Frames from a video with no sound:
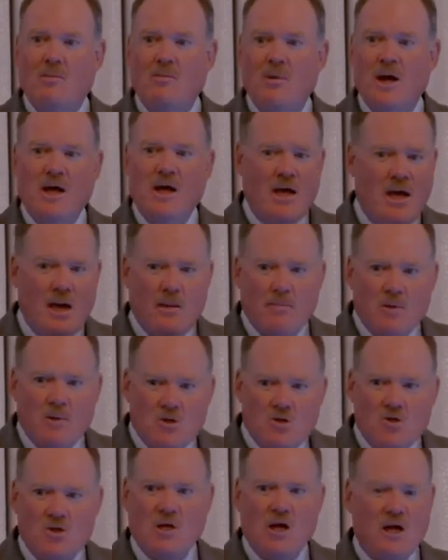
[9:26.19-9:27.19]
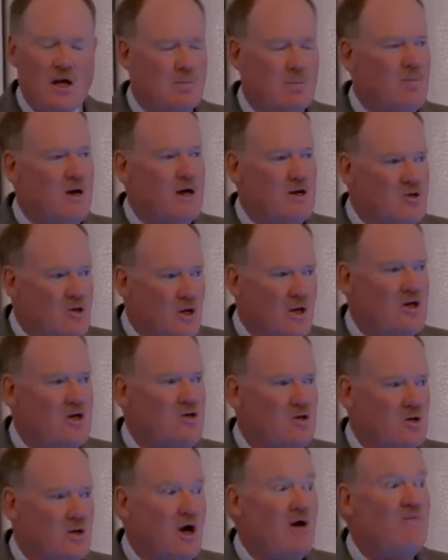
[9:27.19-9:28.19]
by epigenetic
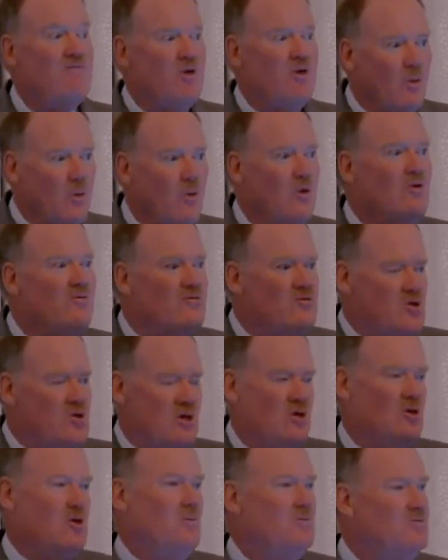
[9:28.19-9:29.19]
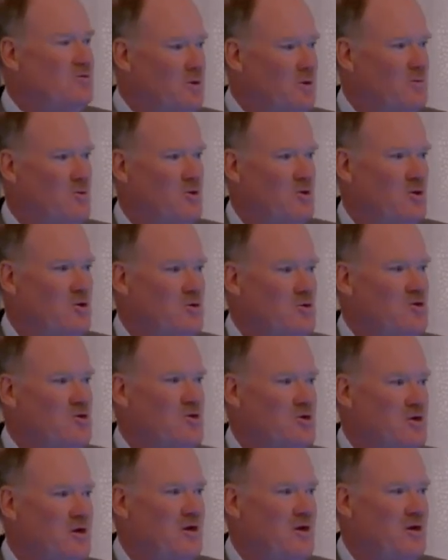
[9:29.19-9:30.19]
modulation of the wolf genome to
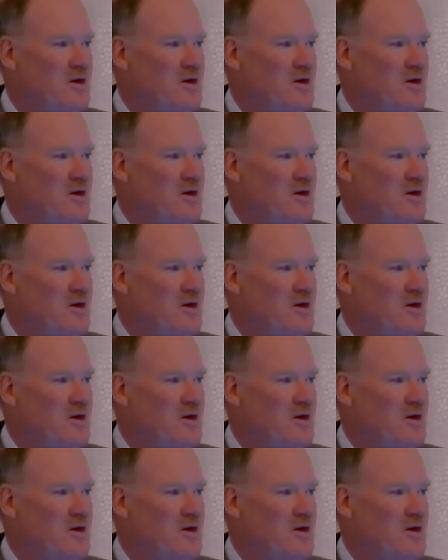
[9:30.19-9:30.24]
produce